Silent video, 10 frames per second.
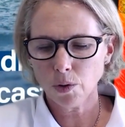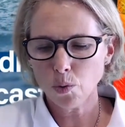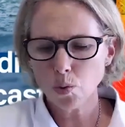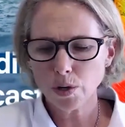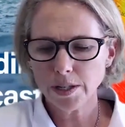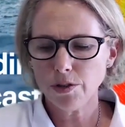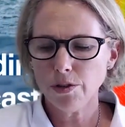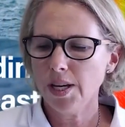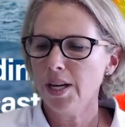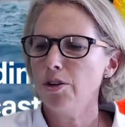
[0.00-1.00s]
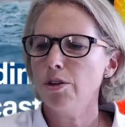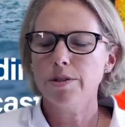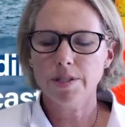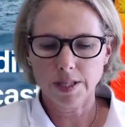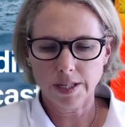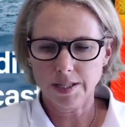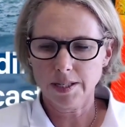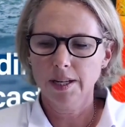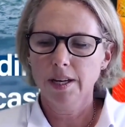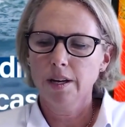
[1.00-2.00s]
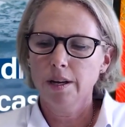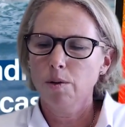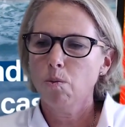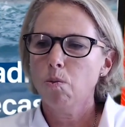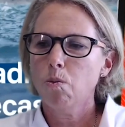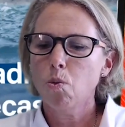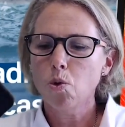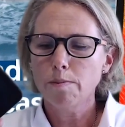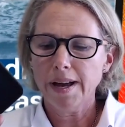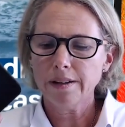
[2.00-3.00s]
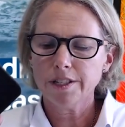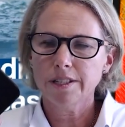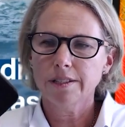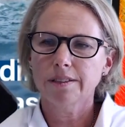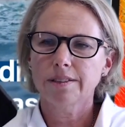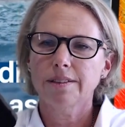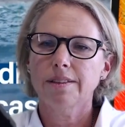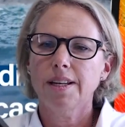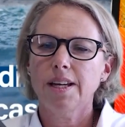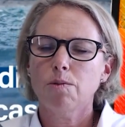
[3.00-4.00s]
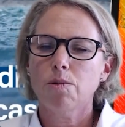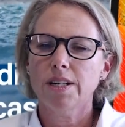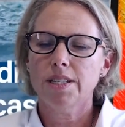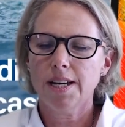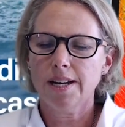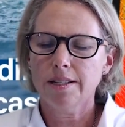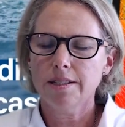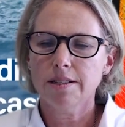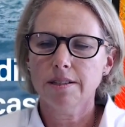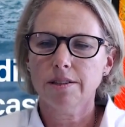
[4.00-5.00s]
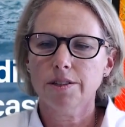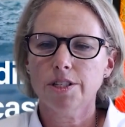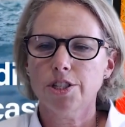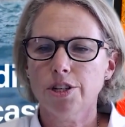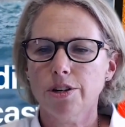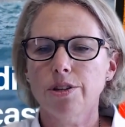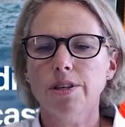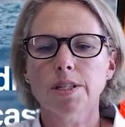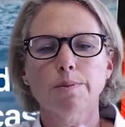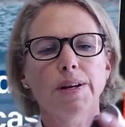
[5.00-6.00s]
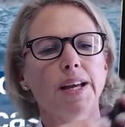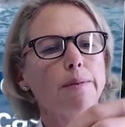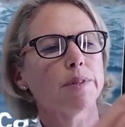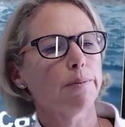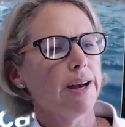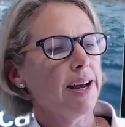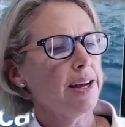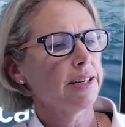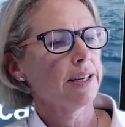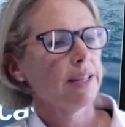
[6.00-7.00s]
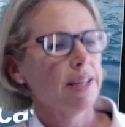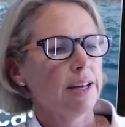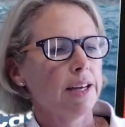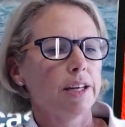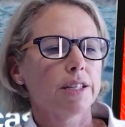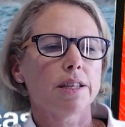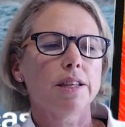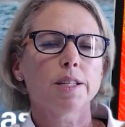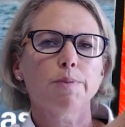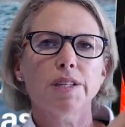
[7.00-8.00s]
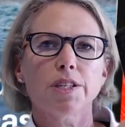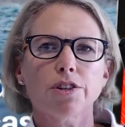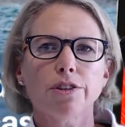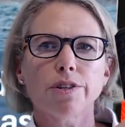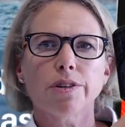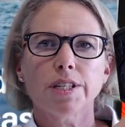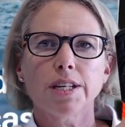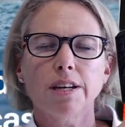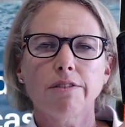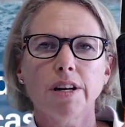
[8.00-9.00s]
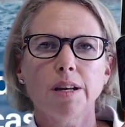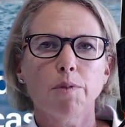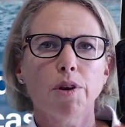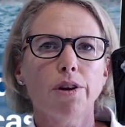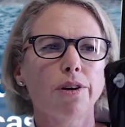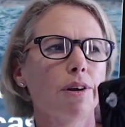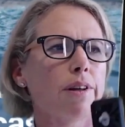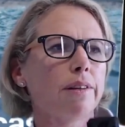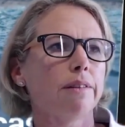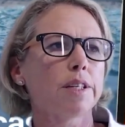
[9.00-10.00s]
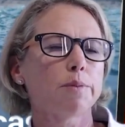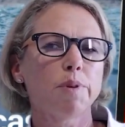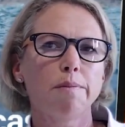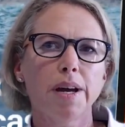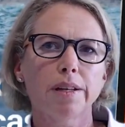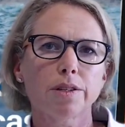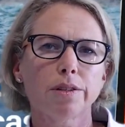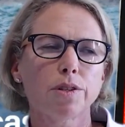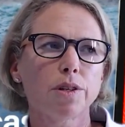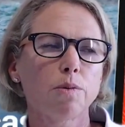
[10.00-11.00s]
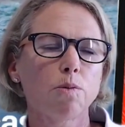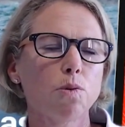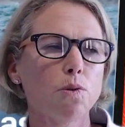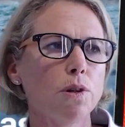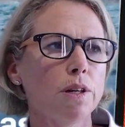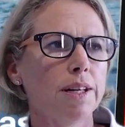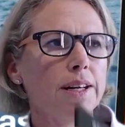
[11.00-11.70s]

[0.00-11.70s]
or you can use this wall mount. And what it does, I'll just show you, this bit comes apart. So this bit screws onto the Iridium GO, this bit mounts onto your wall,